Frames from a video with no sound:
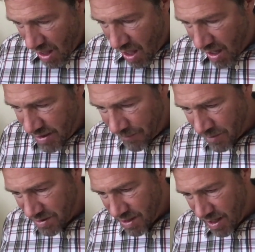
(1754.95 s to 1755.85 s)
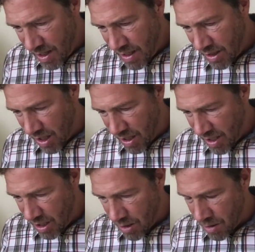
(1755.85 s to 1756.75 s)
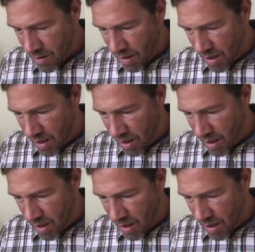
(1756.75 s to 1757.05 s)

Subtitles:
A different study here,